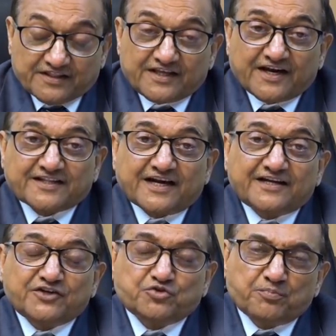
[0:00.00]
There are
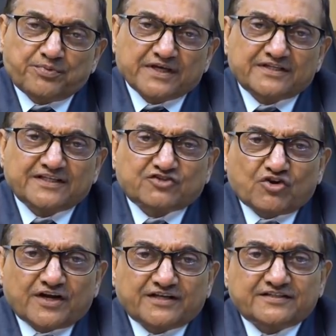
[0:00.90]
32 PhD
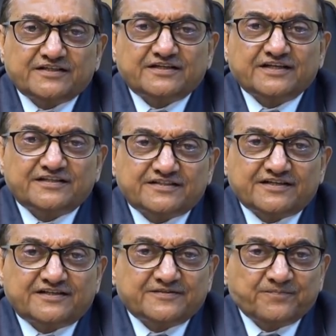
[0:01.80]
scholars
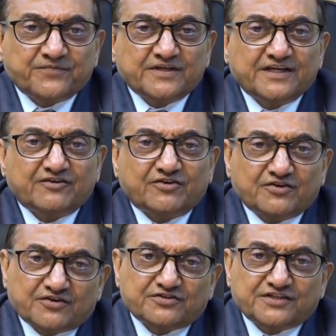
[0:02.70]
registered in our
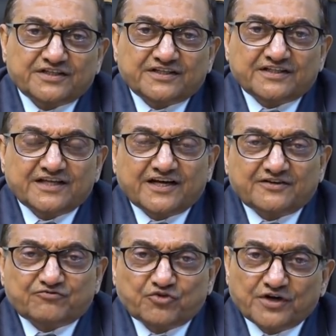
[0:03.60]
university. They are
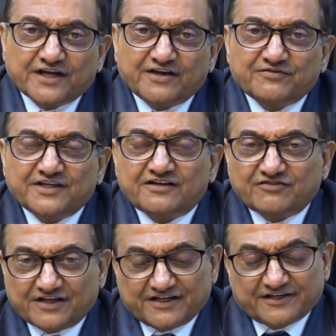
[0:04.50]
full-time, they are
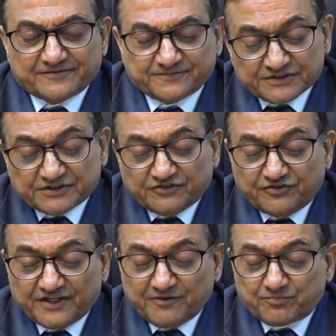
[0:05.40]
working.
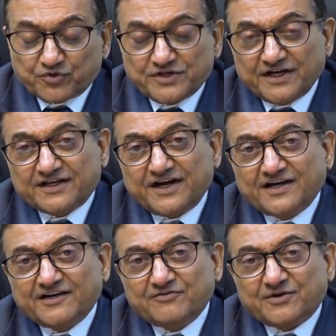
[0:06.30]
We have project
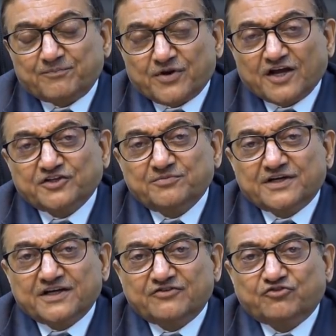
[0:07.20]
grant of
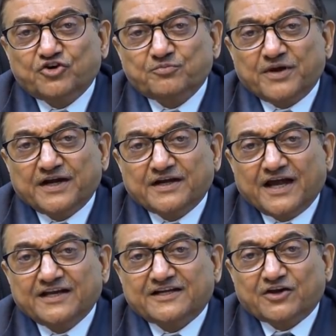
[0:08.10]
approximately
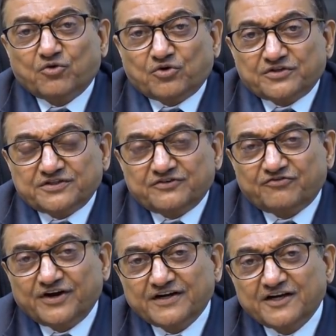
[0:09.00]
4.9 crores
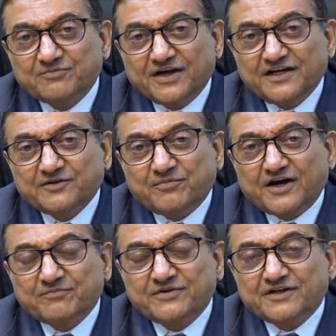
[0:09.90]
funded by
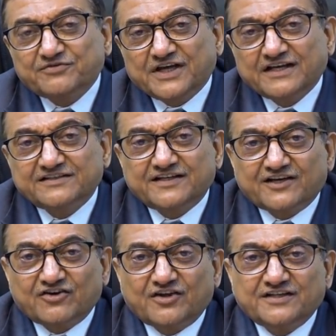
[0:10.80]
Department of Science and
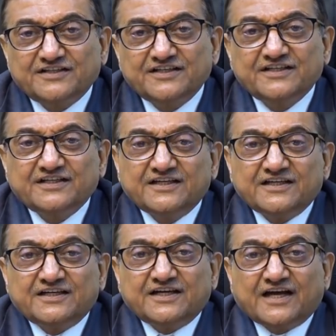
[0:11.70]
Technology,
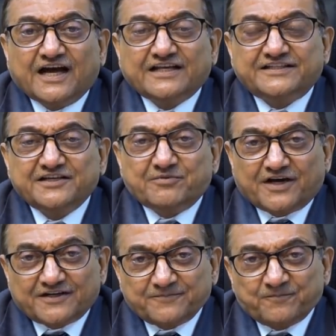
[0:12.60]

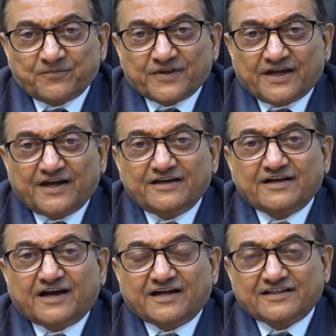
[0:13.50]
ICMR and
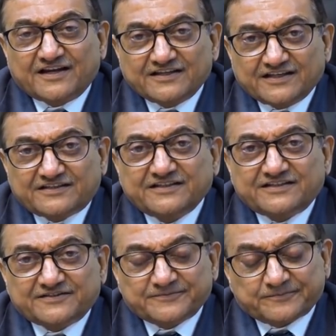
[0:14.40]
other agencies.